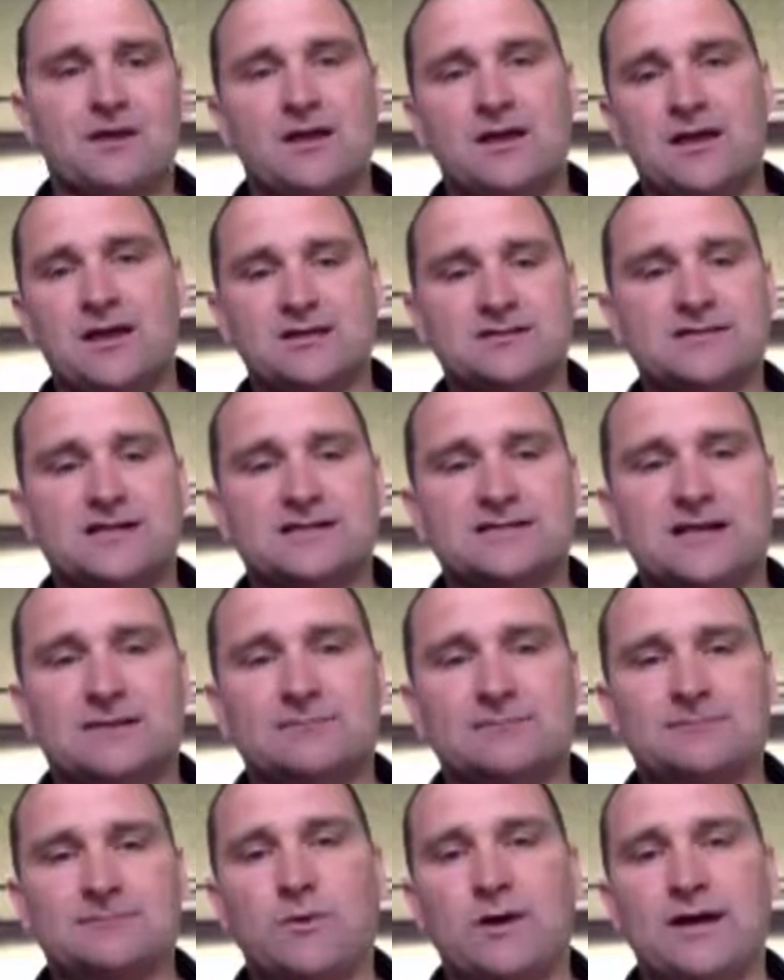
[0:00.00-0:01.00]
Here's an
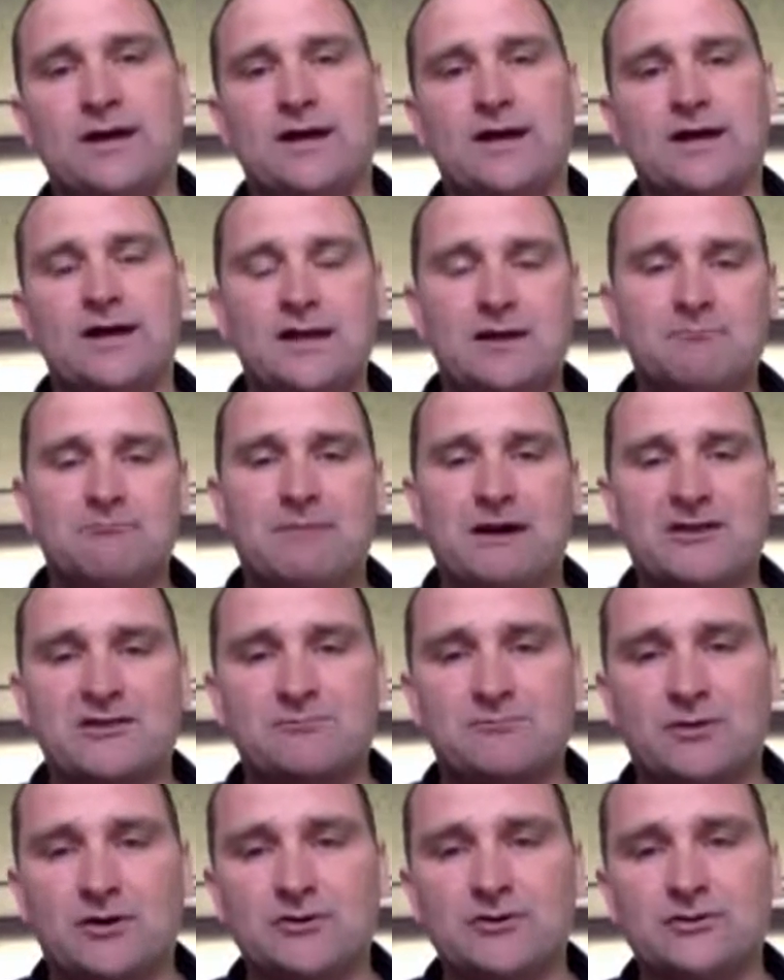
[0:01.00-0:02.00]
example where Bath
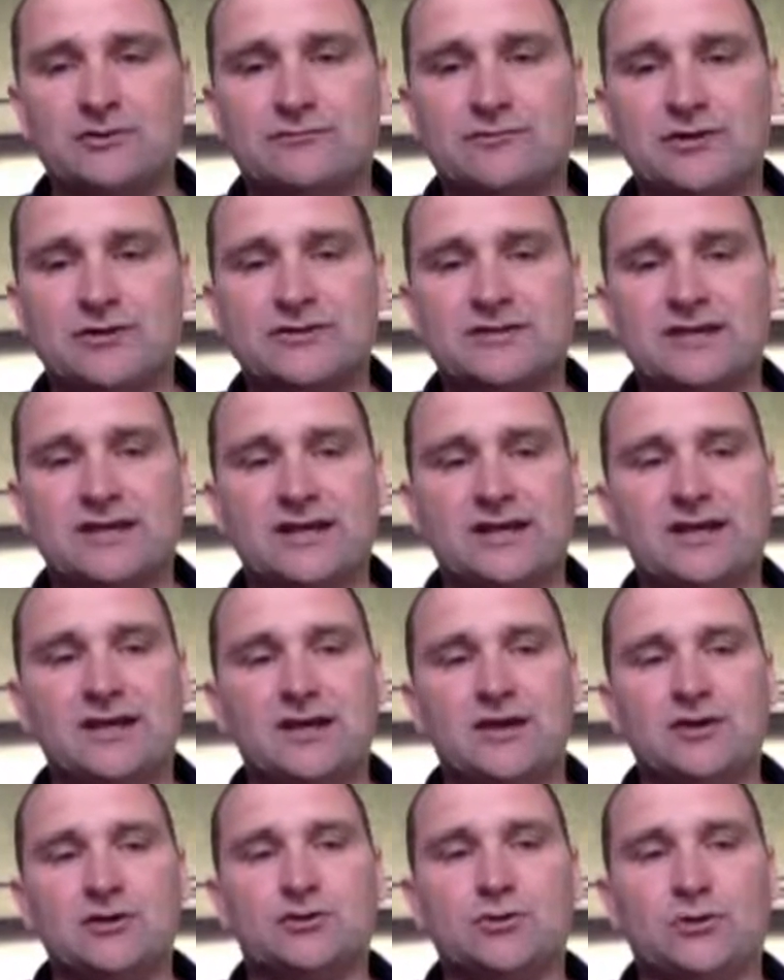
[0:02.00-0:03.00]
University
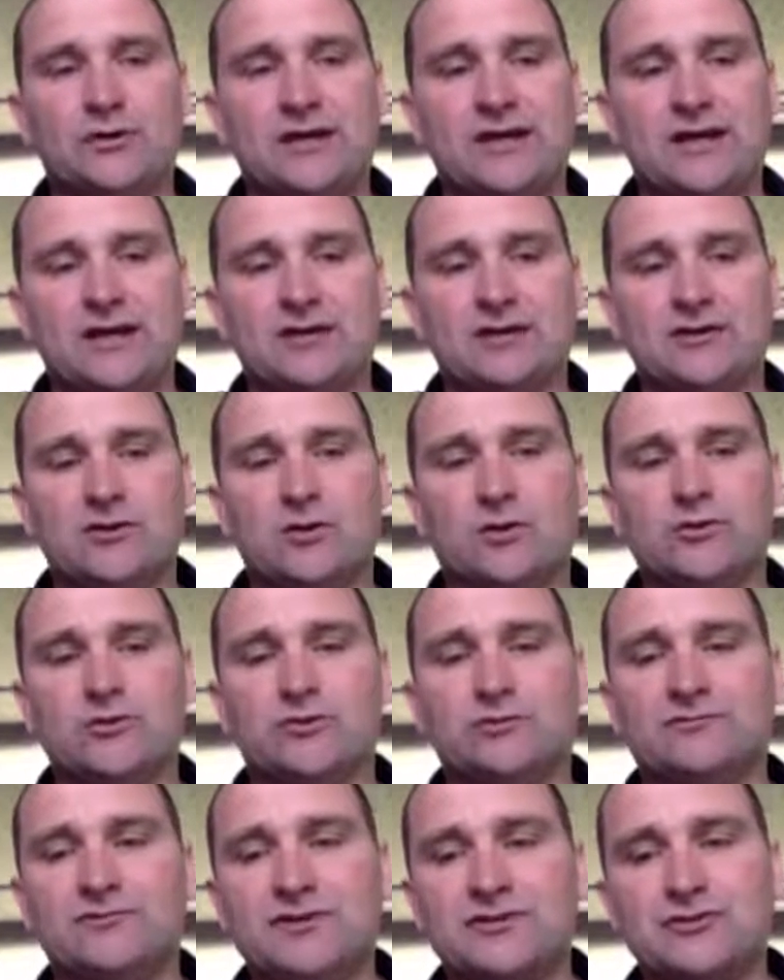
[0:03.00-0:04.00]
donated an
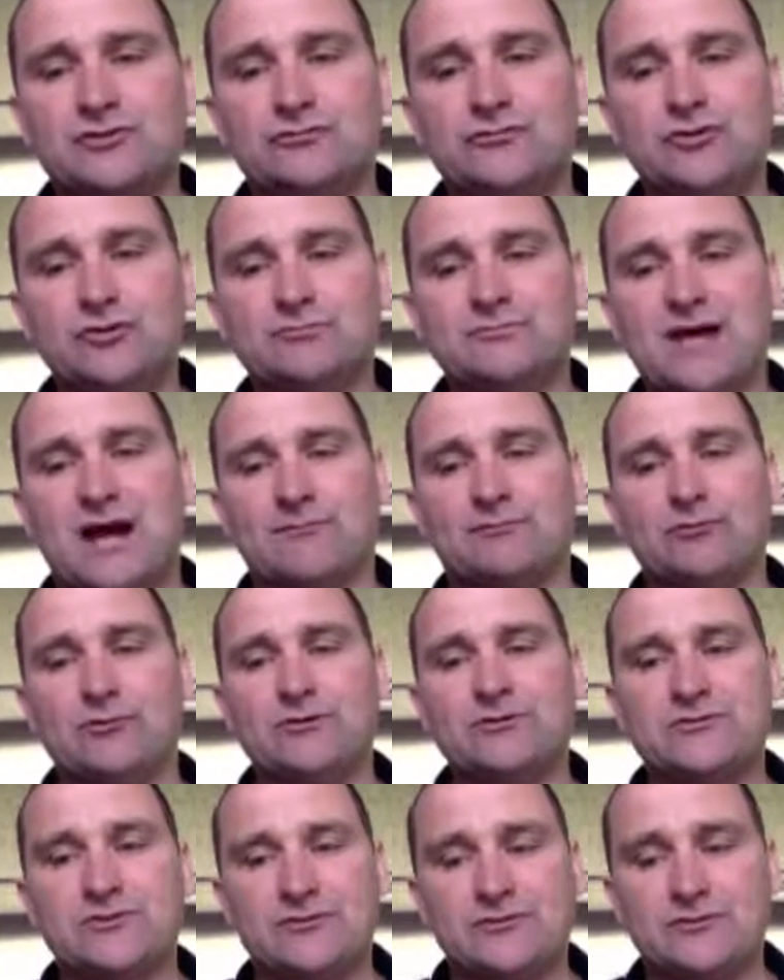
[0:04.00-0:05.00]
audio-visual room to
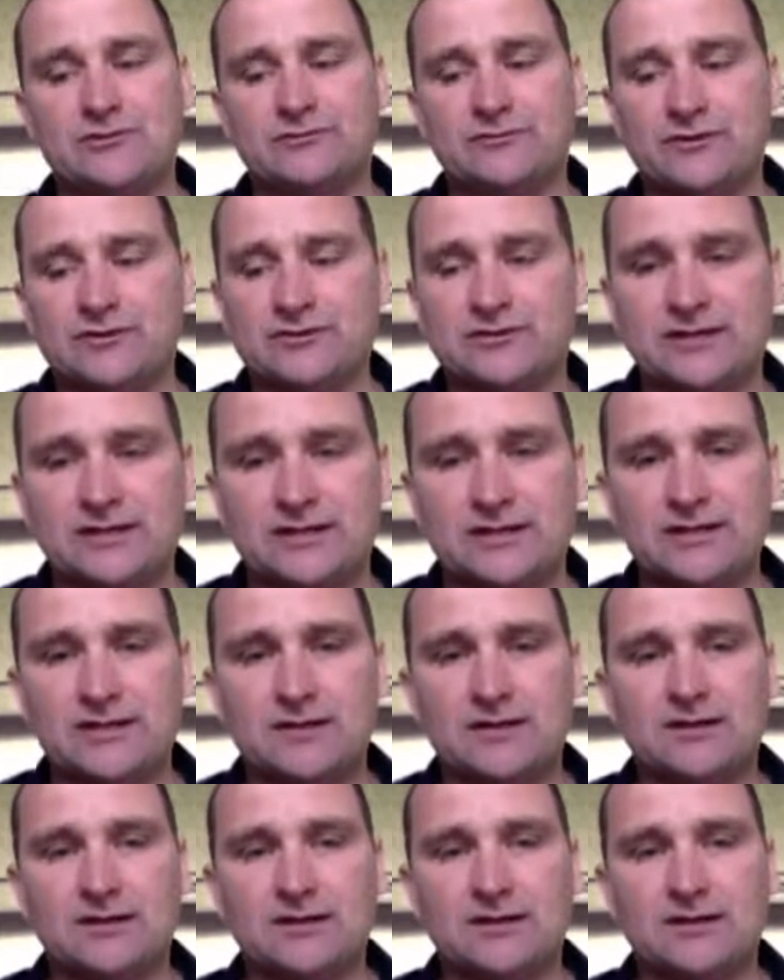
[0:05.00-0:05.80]
Aberystwyth University.